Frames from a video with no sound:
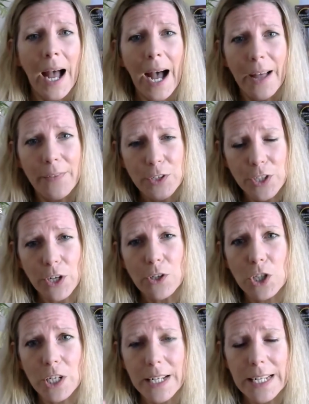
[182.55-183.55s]
And
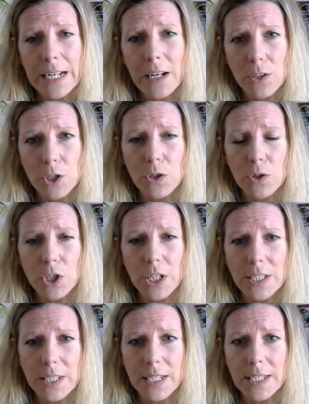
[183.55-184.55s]
social and ecological
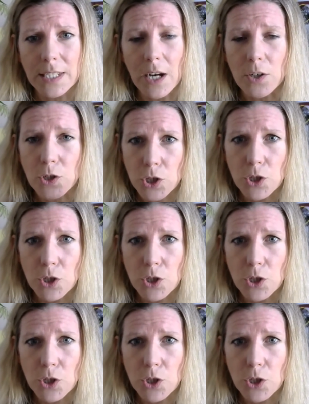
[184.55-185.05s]
justice are